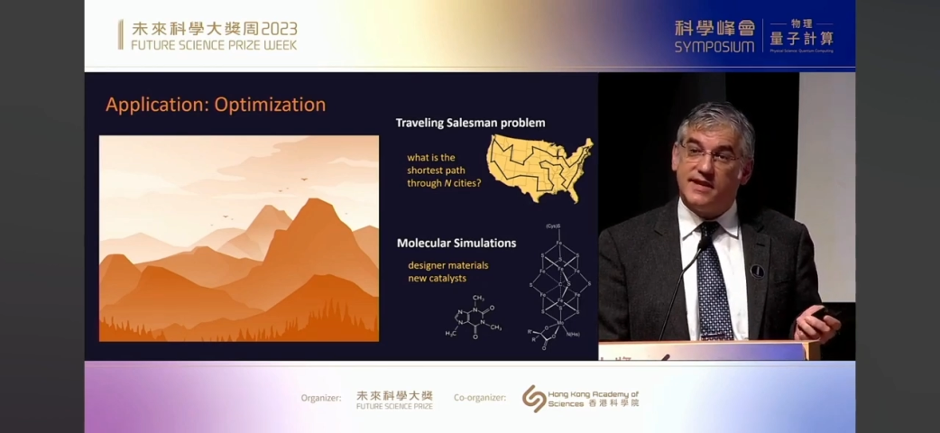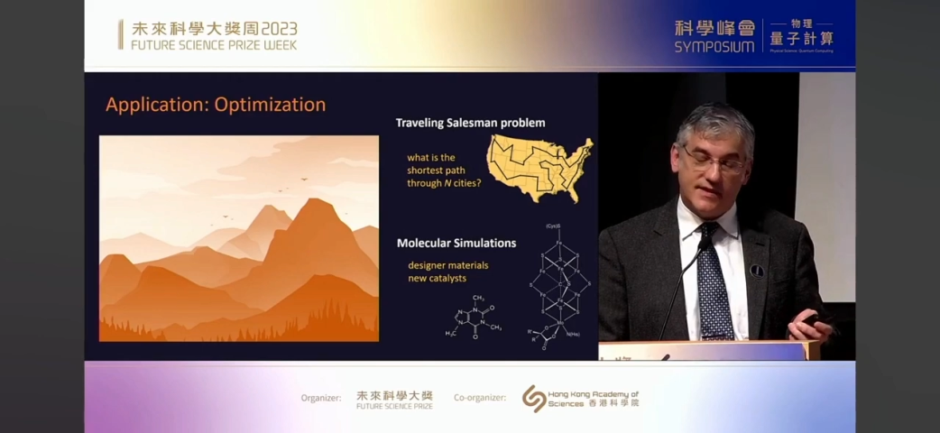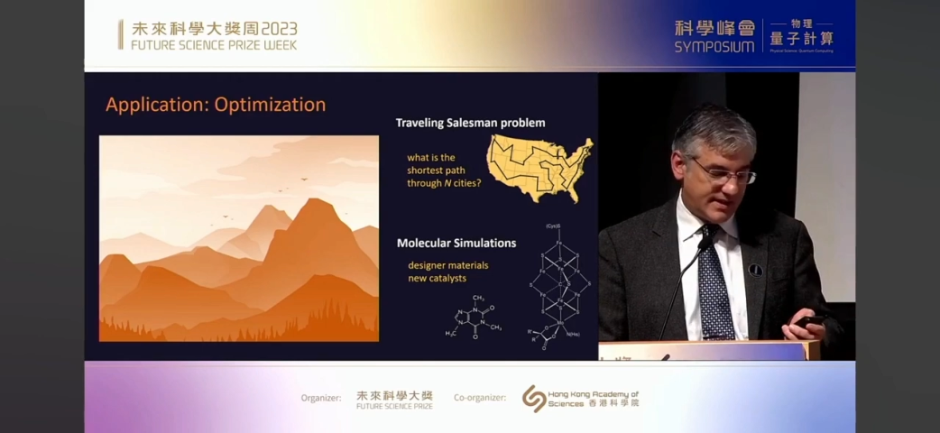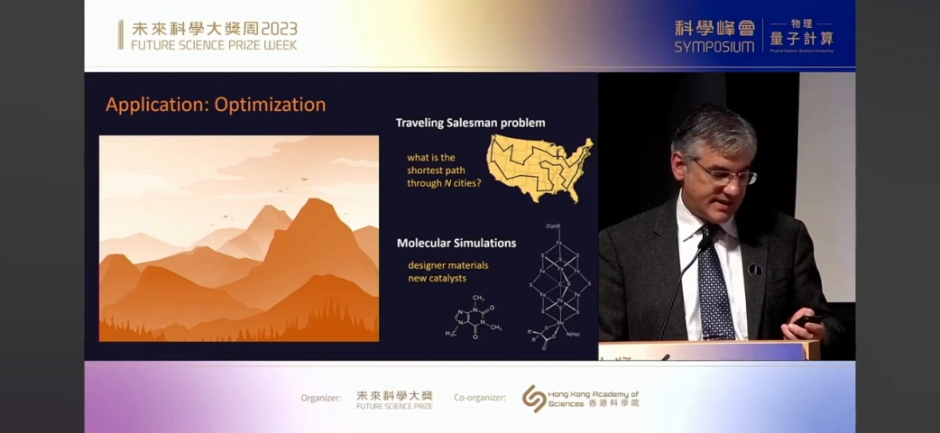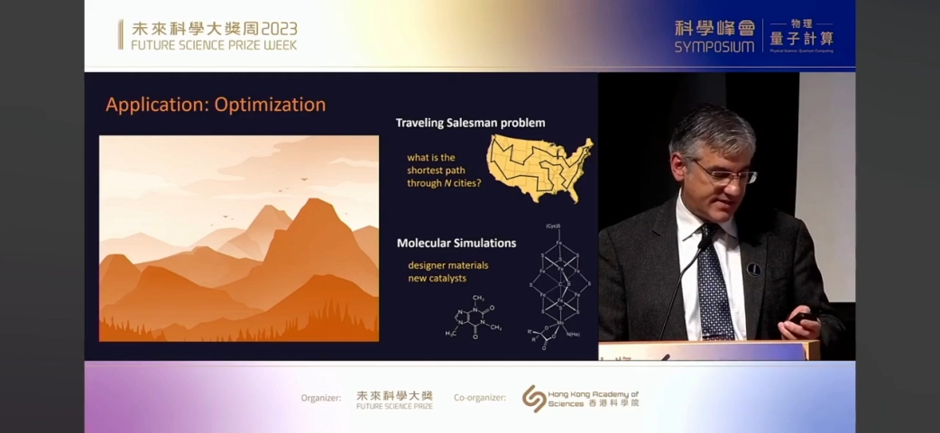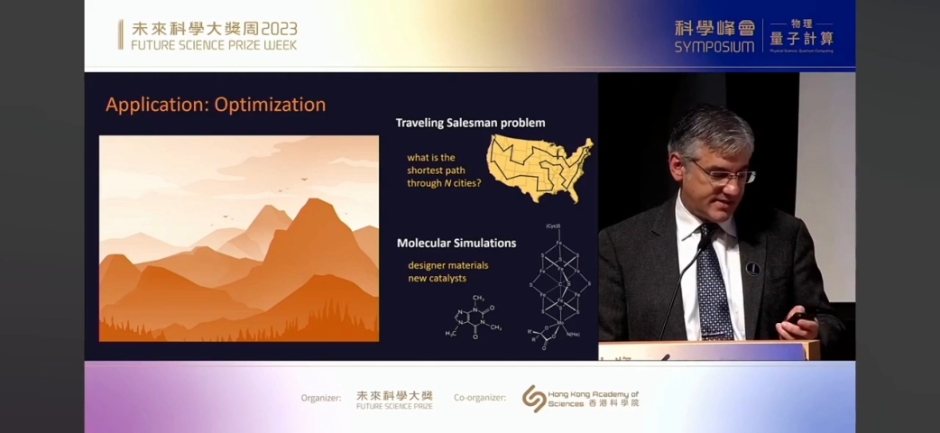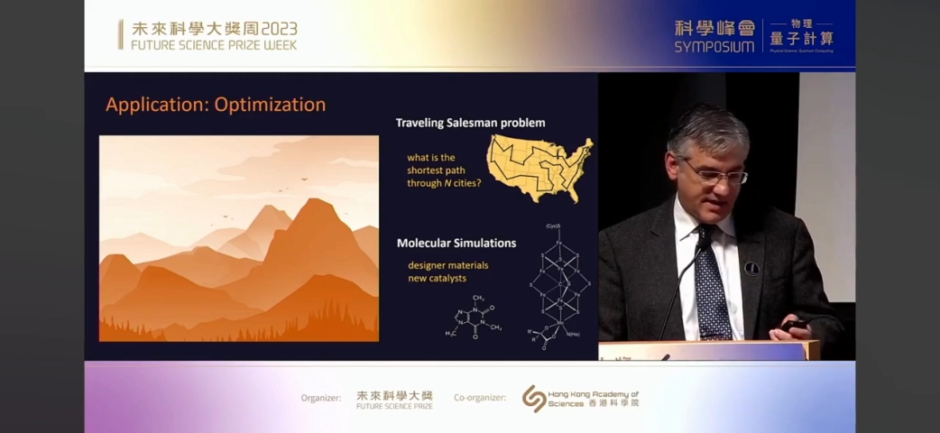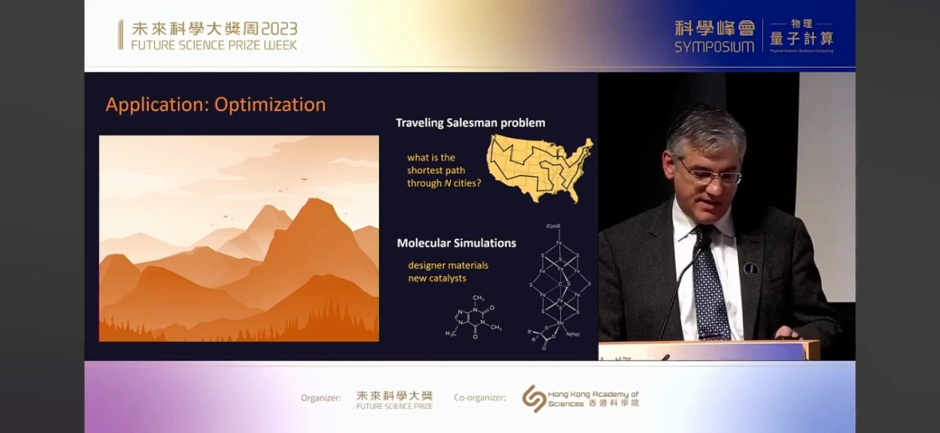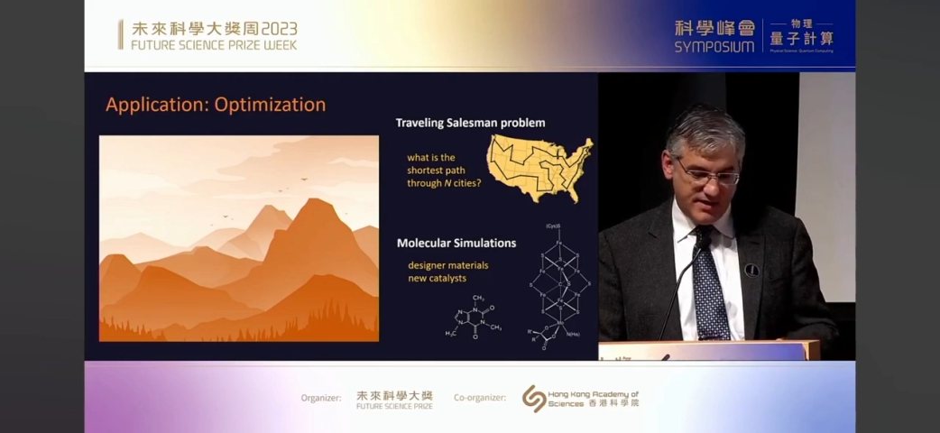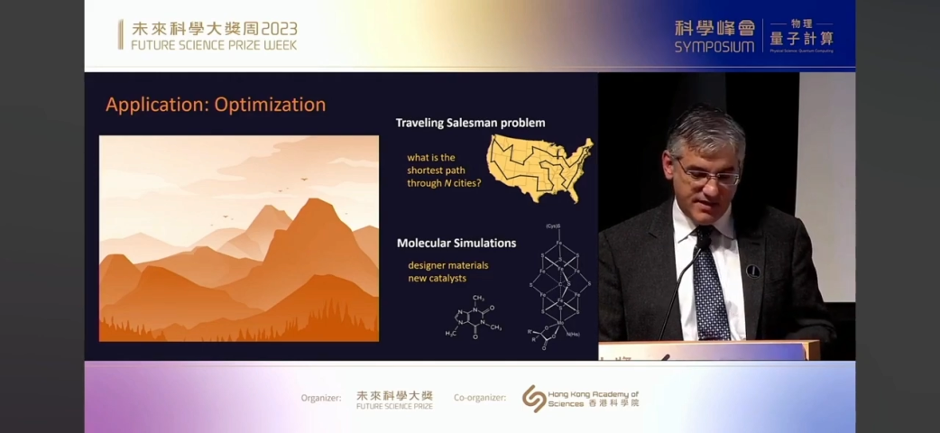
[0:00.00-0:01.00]
I think that's
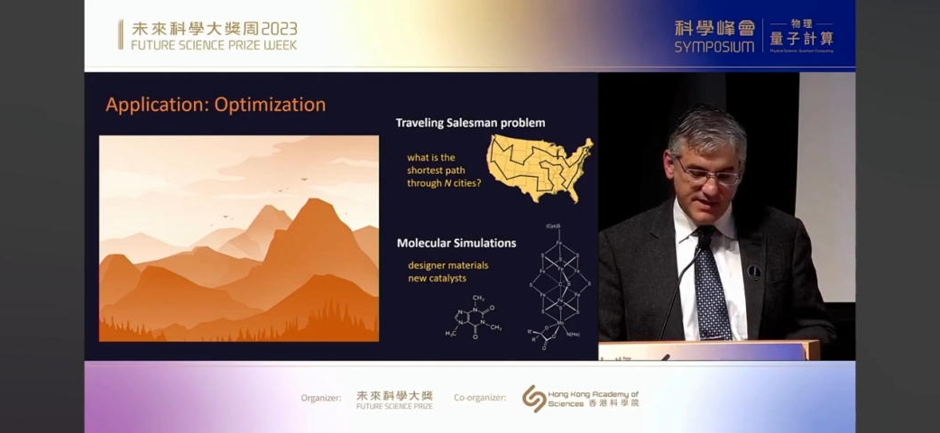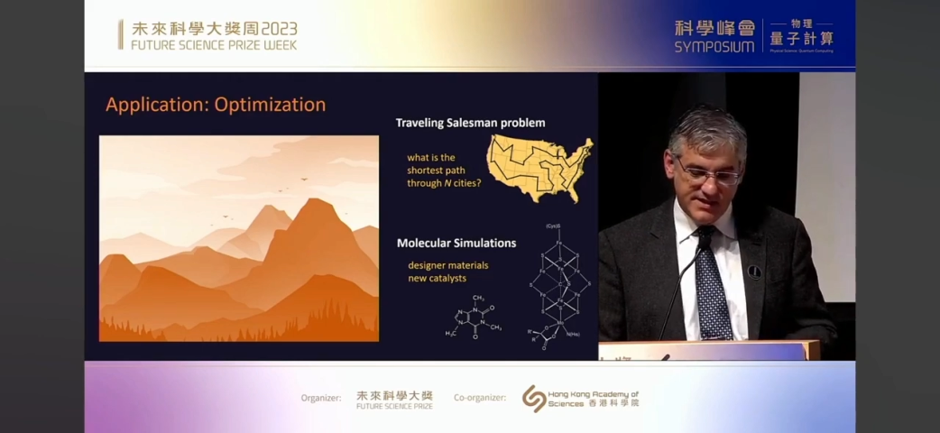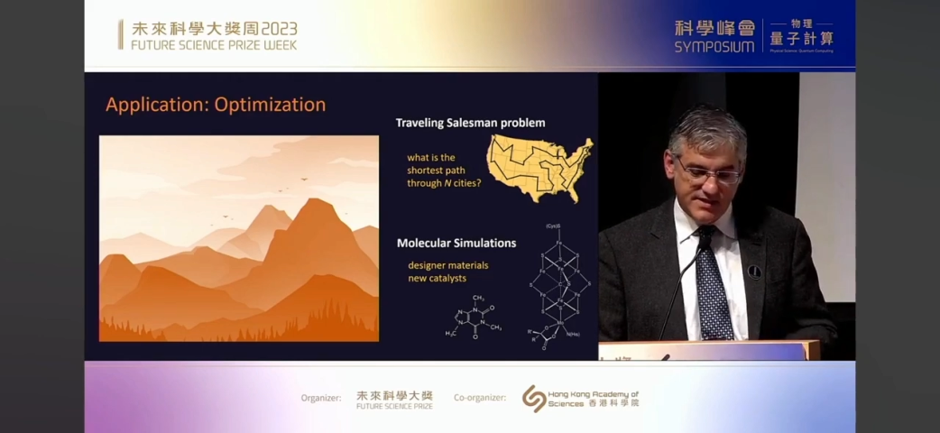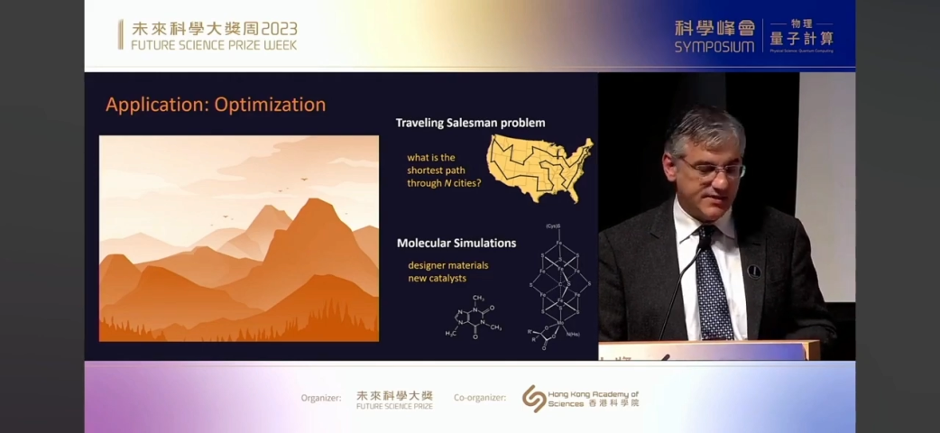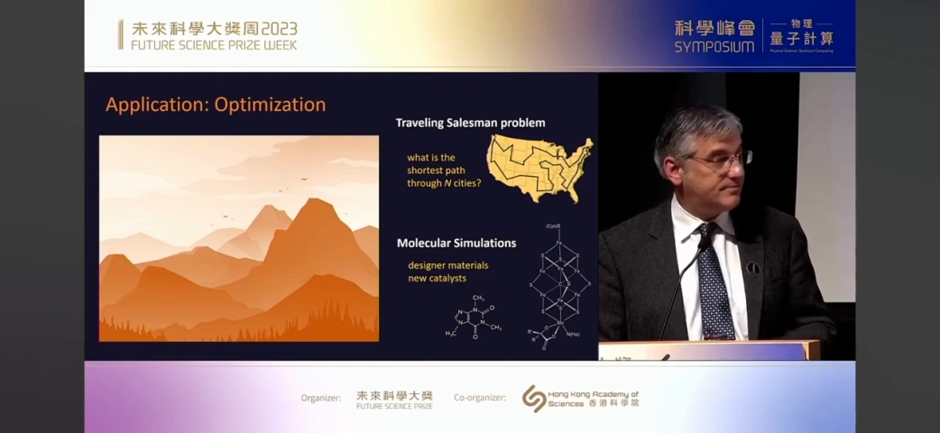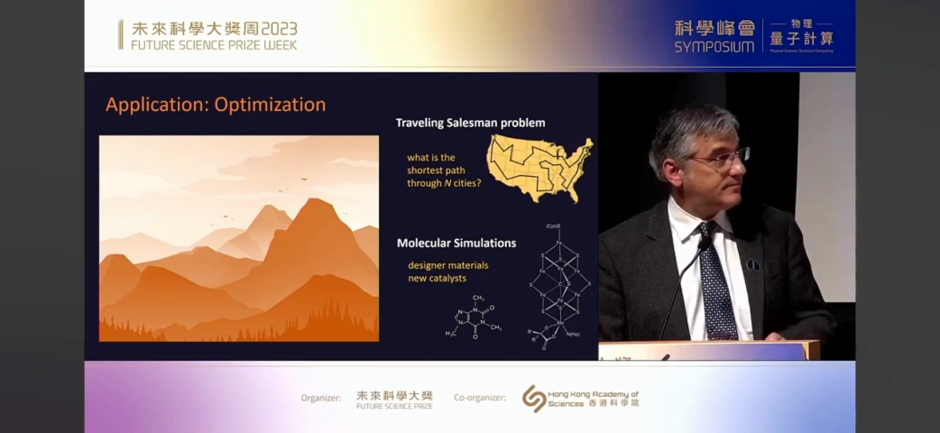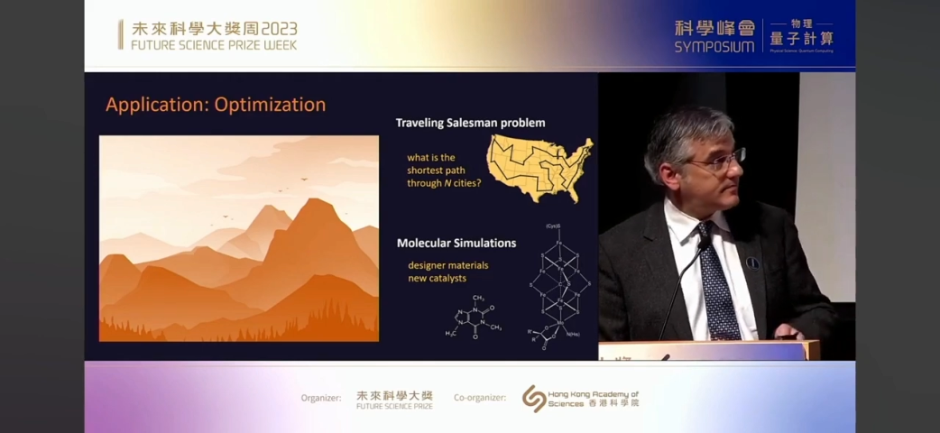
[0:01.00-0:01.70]
kind of the thesis.